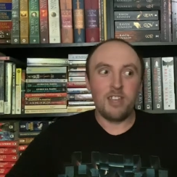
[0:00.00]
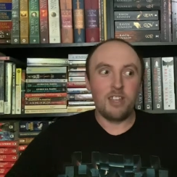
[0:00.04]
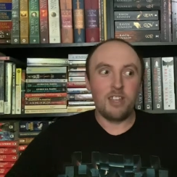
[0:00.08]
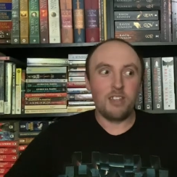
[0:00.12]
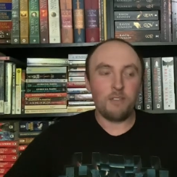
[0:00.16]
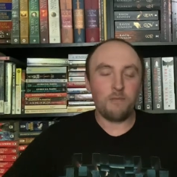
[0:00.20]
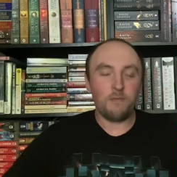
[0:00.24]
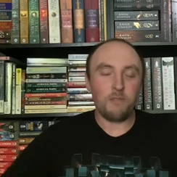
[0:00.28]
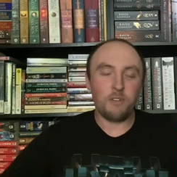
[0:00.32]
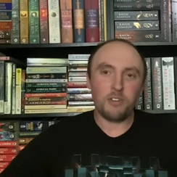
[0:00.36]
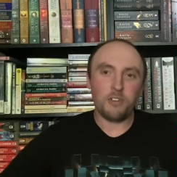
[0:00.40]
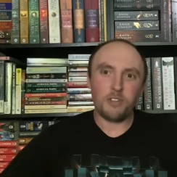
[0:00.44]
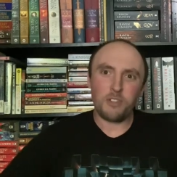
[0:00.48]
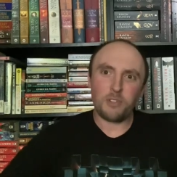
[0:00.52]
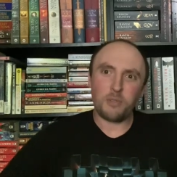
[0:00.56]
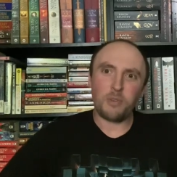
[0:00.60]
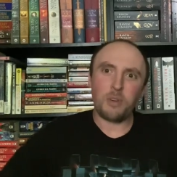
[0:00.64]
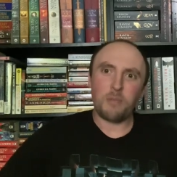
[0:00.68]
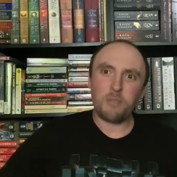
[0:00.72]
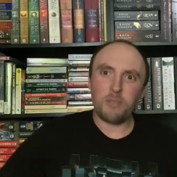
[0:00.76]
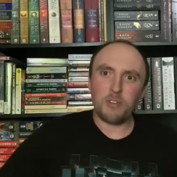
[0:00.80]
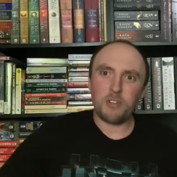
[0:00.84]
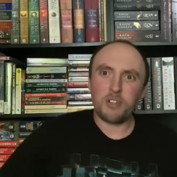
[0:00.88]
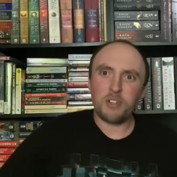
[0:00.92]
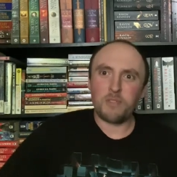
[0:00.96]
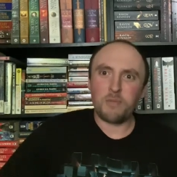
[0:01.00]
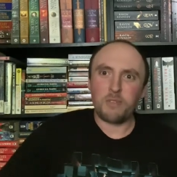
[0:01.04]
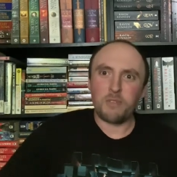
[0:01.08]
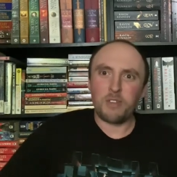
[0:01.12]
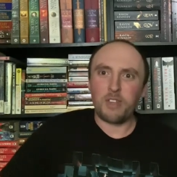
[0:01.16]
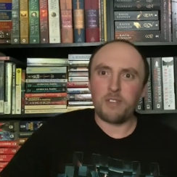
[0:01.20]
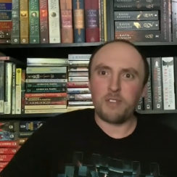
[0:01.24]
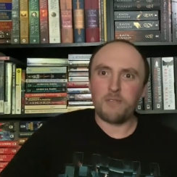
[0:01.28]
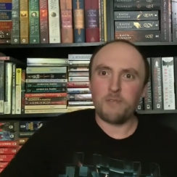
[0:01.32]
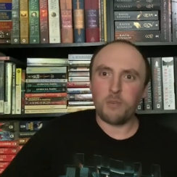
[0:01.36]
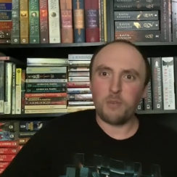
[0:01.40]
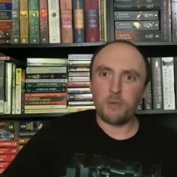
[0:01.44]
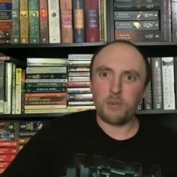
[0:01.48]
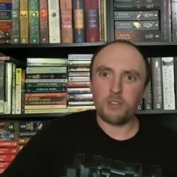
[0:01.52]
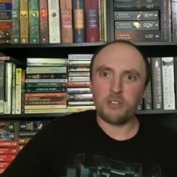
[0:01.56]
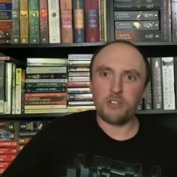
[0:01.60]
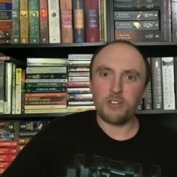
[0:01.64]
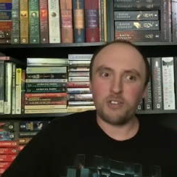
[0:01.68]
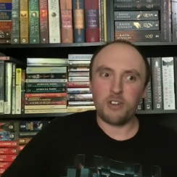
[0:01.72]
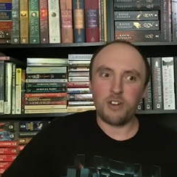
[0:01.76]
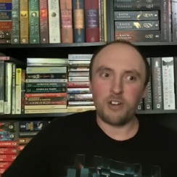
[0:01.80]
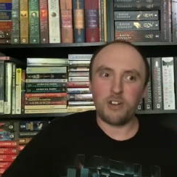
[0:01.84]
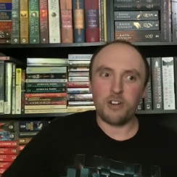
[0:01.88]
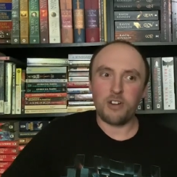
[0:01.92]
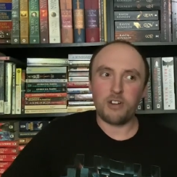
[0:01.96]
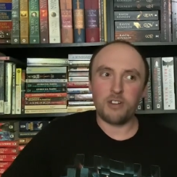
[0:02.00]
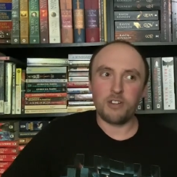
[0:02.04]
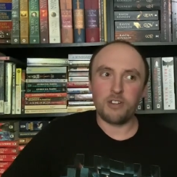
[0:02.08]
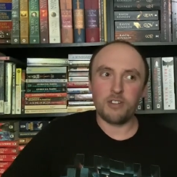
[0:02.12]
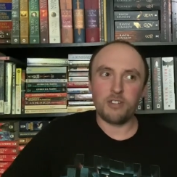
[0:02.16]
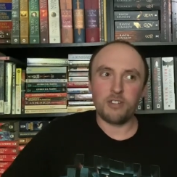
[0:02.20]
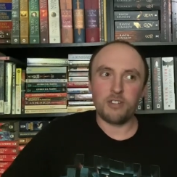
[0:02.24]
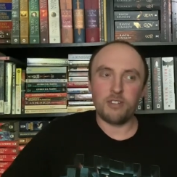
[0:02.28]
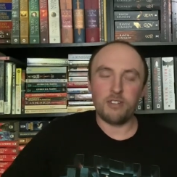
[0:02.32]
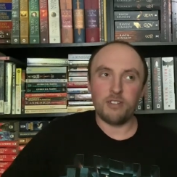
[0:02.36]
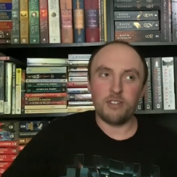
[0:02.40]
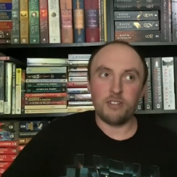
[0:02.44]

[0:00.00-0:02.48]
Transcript: The first three books were like four stars.